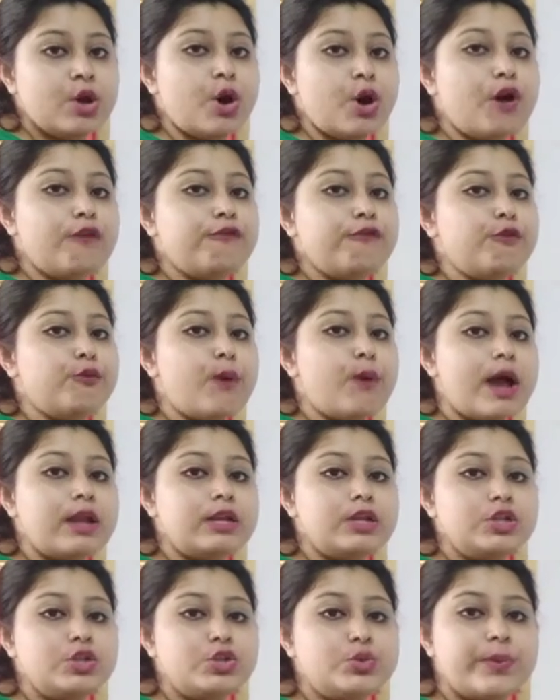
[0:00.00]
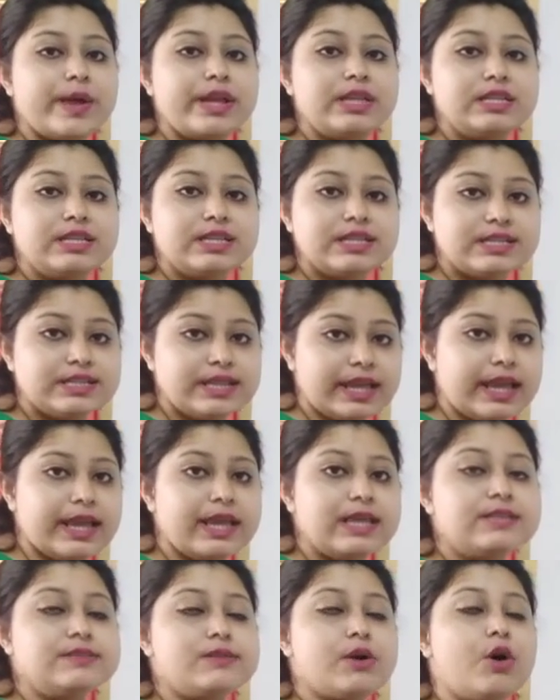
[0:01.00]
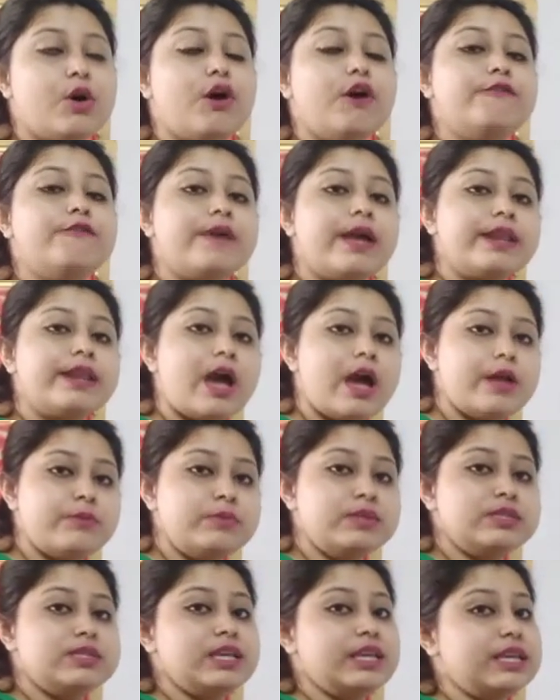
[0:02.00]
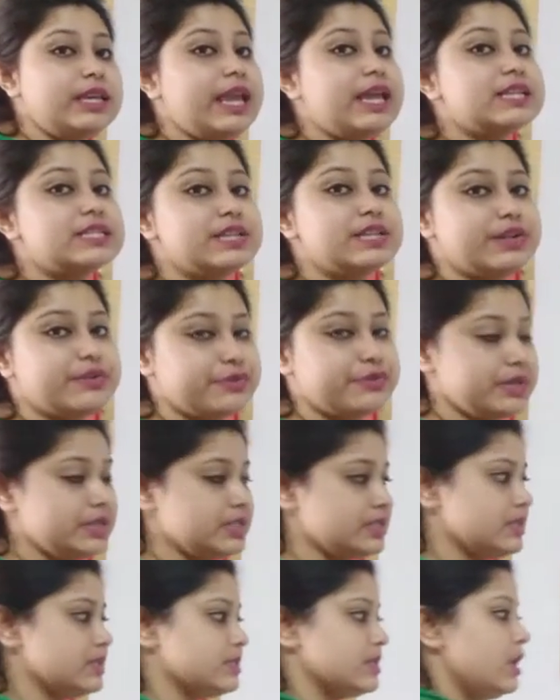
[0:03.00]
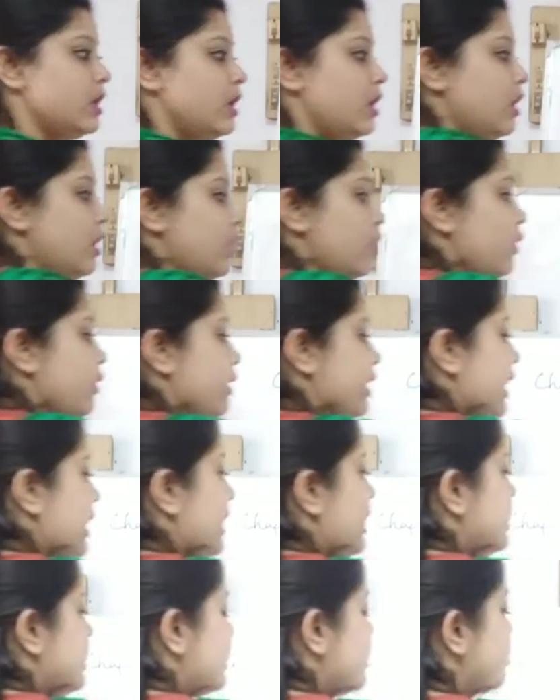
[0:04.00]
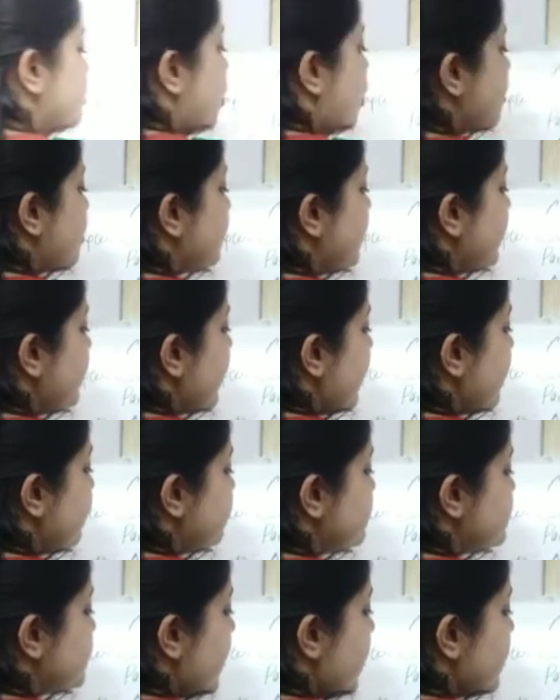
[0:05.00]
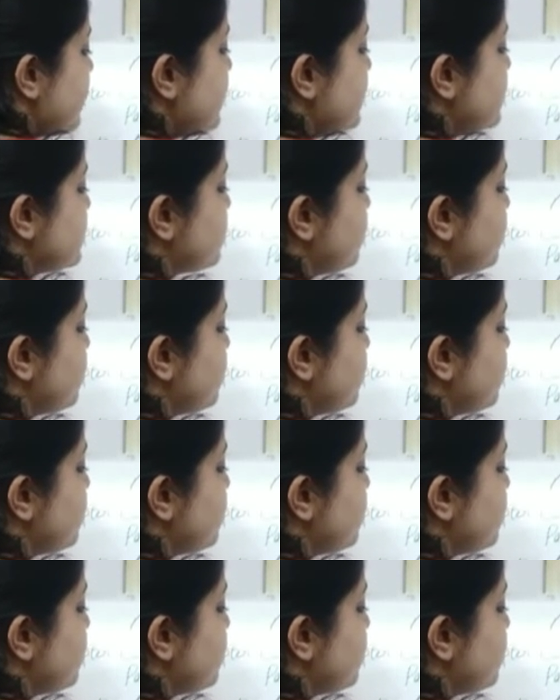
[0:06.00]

of 120 days of an RBC get decreases. Okay, the normal lifespan is